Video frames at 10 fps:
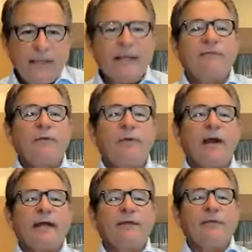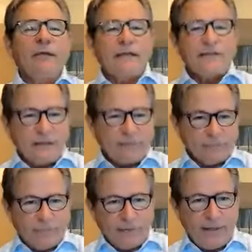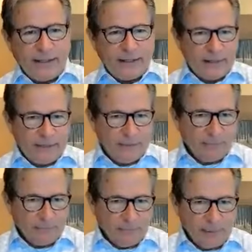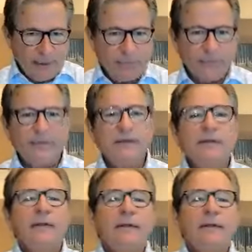have the right things after their name or whatever, the,